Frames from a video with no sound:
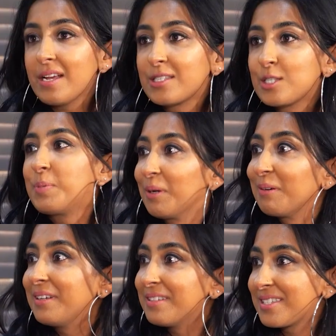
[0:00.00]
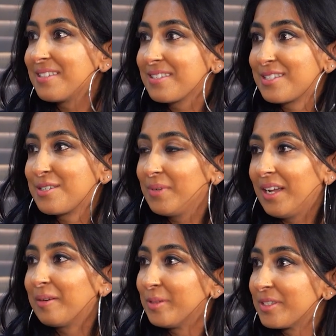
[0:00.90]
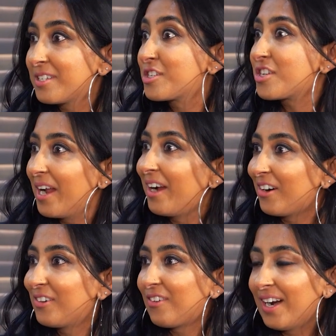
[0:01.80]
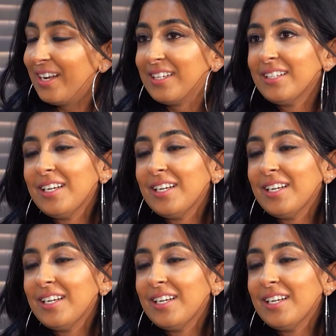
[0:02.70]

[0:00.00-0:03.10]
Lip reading: experiences to be able to share, right?